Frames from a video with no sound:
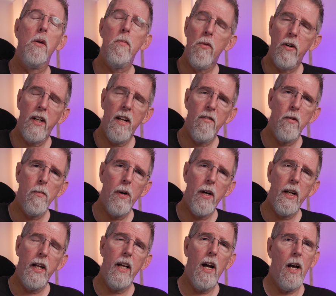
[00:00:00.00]
Good morning,
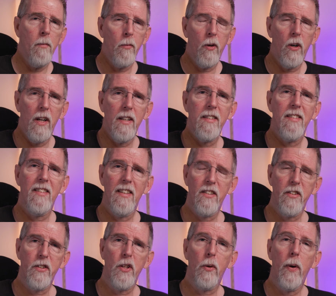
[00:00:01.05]
everybody. I'm Chris.
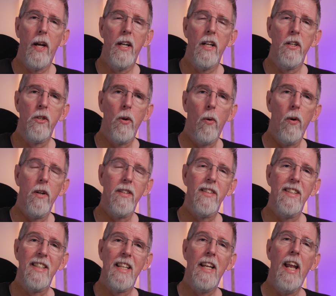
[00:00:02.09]
This is The Great Indoors,
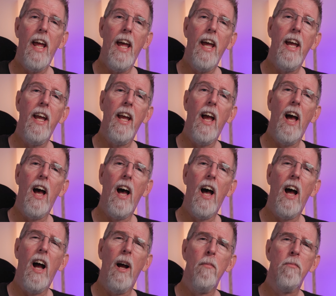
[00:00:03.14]
and today
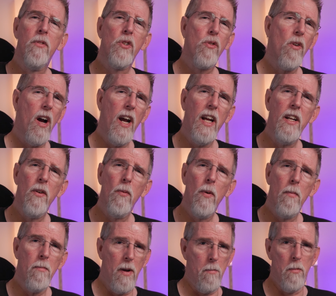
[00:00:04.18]
I'm trying to
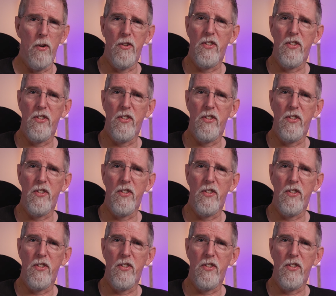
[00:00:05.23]
remember